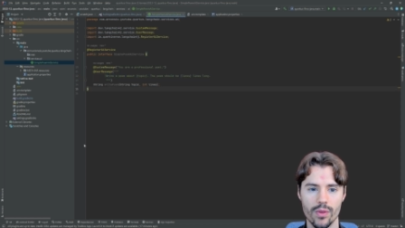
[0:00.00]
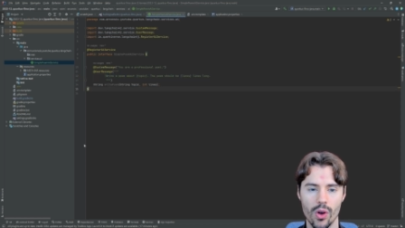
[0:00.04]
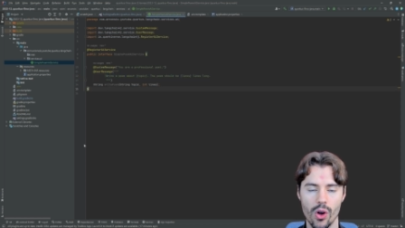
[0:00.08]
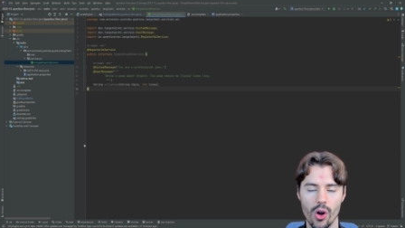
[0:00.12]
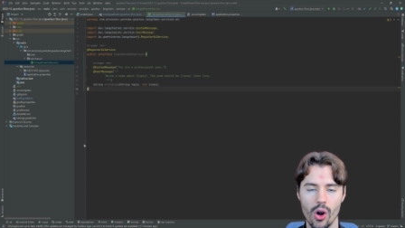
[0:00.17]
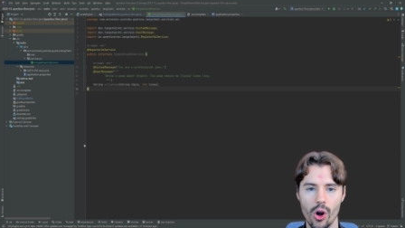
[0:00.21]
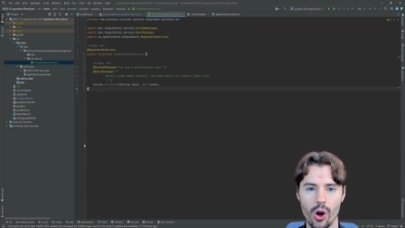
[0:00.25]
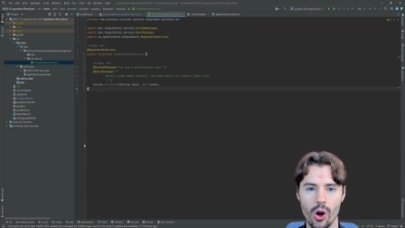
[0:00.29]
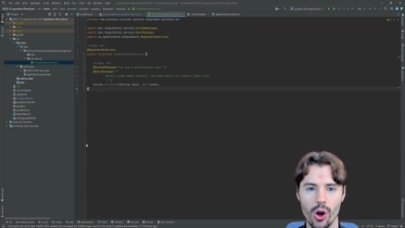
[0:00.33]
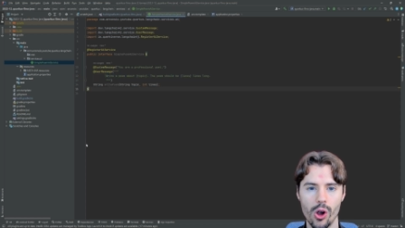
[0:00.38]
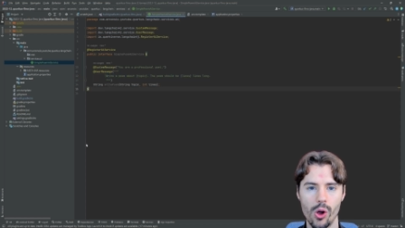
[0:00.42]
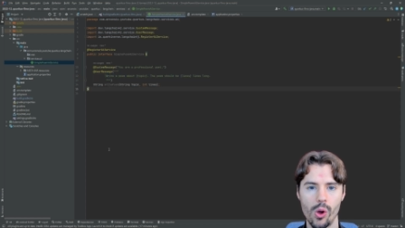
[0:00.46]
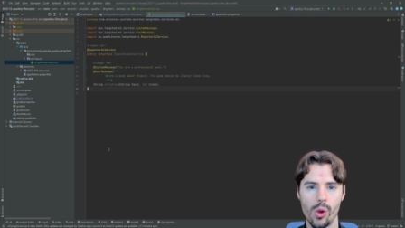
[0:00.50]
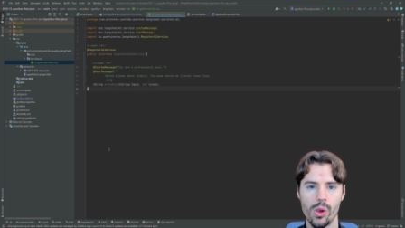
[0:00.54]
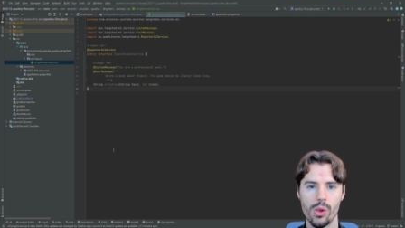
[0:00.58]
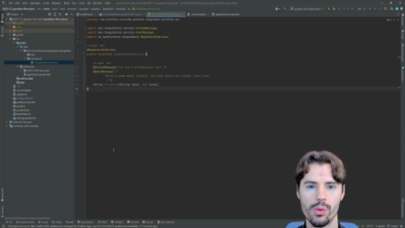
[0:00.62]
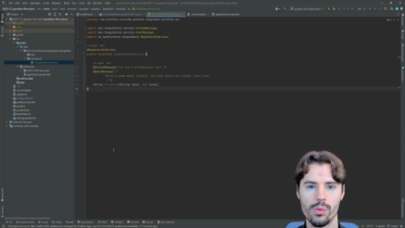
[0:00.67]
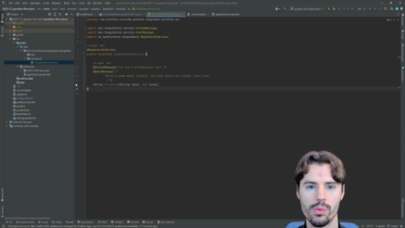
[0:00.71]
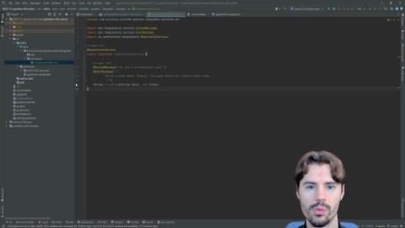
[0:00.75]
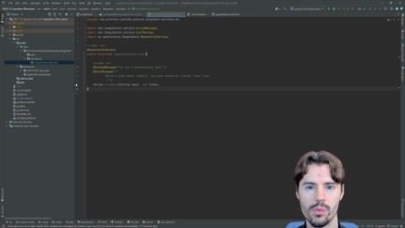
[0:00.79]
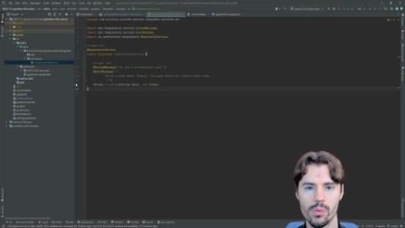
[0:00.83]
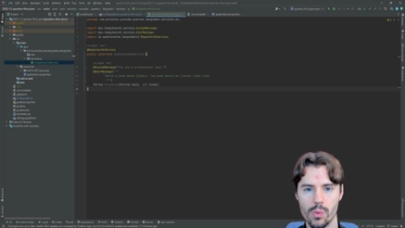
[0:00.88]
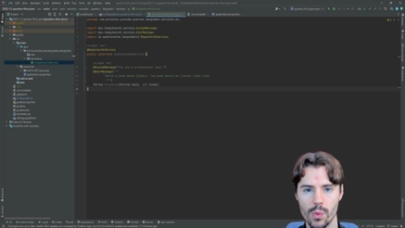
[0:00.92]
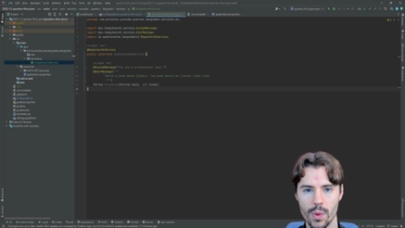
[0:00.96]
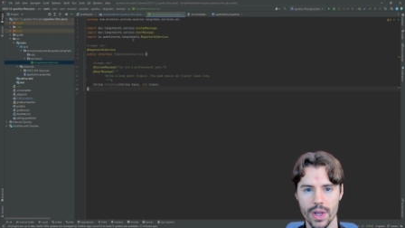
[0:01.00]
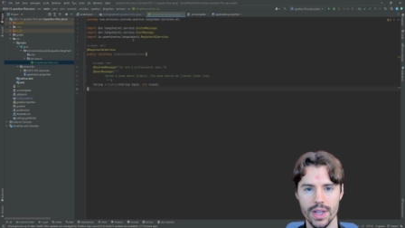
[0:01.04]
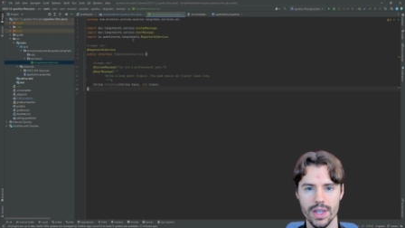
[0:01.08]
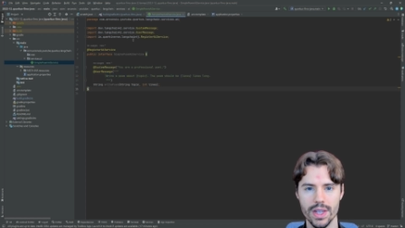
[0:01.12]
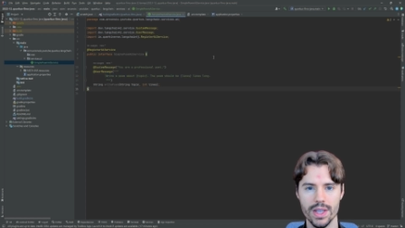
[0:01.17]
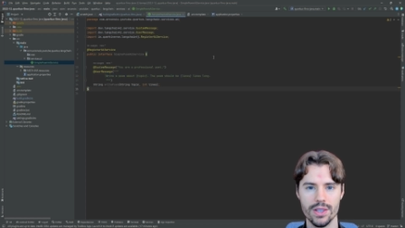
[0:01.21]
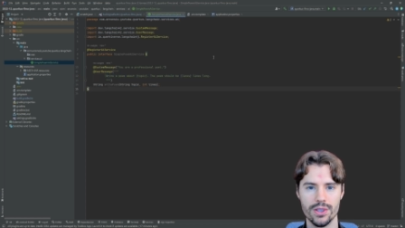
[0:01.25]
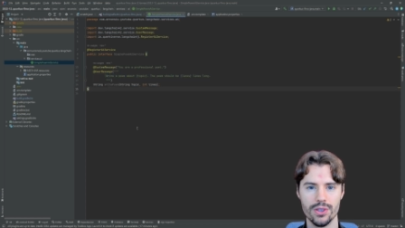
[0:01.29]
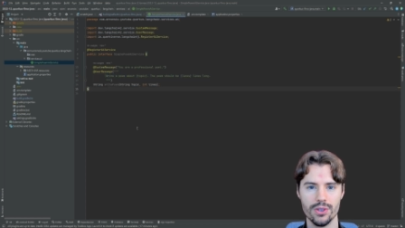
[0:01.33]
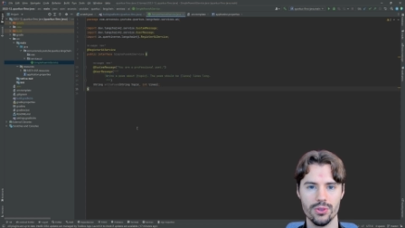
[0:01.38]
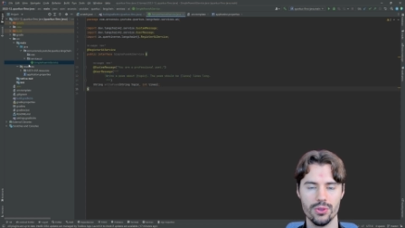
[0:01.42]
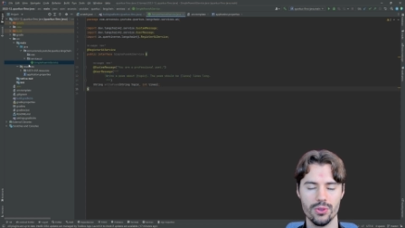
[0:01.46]
all we need
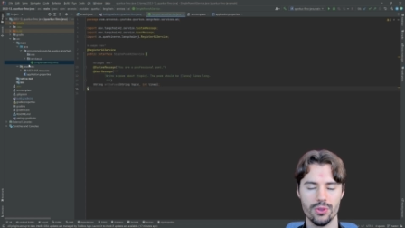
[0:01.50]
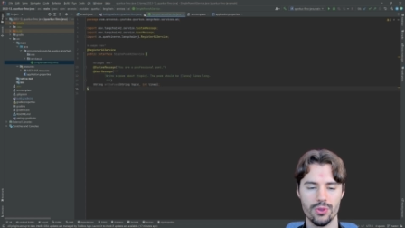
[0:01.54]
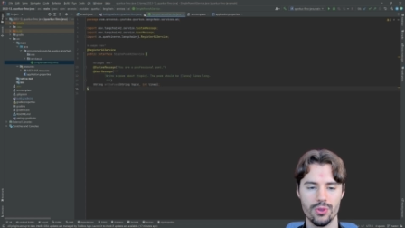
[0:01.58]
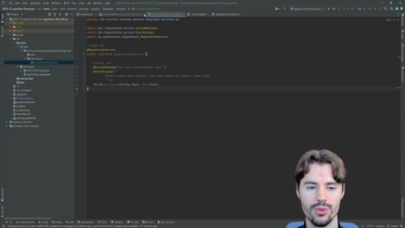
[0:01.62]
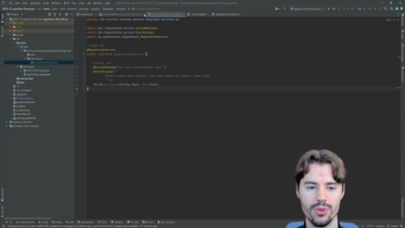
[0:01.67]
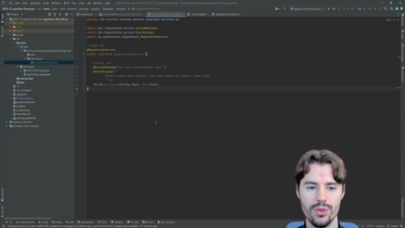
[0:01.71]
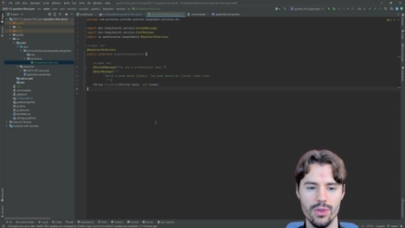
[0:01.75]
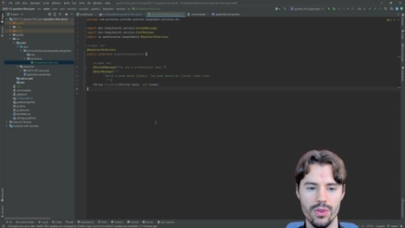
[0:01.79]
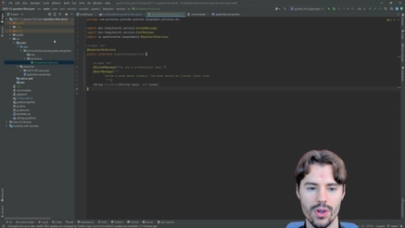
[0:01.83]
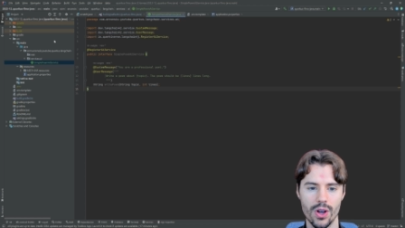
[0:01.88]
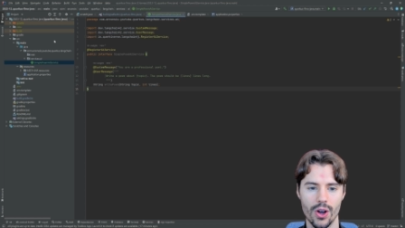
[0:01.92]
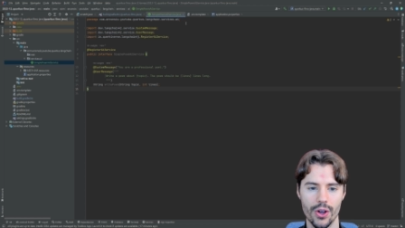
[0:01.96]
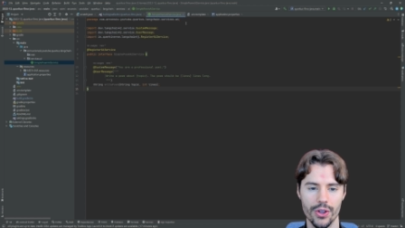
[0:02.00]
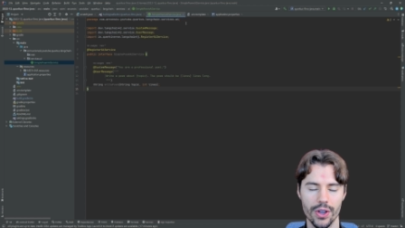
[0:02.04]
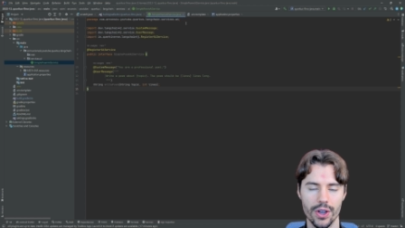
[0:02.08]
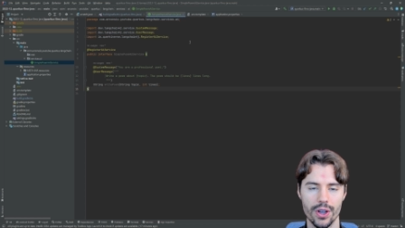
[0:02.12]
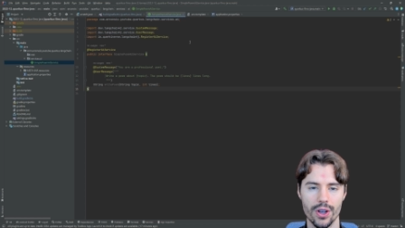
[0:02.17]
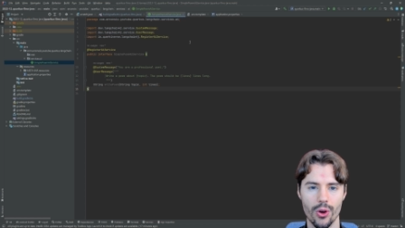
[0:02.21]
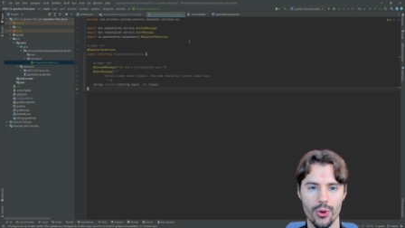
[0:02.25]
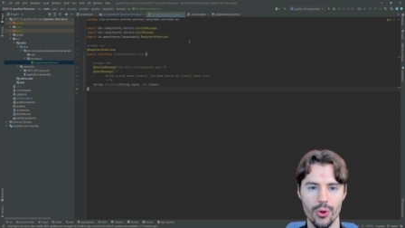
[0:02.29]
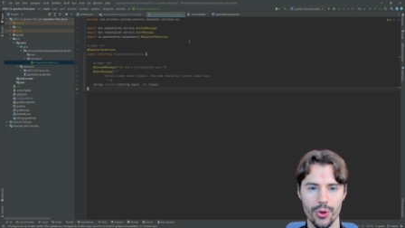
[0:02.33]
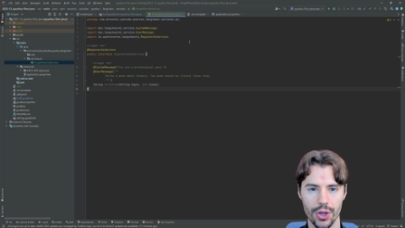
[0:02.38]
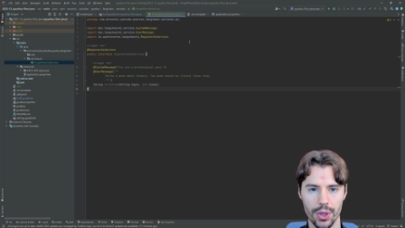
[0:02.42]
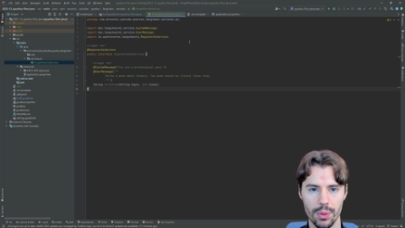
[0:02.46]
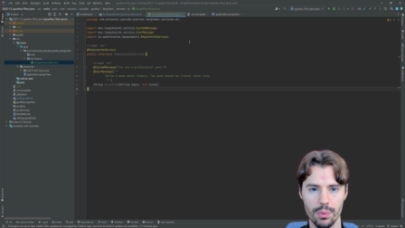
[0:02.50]
to do on the coding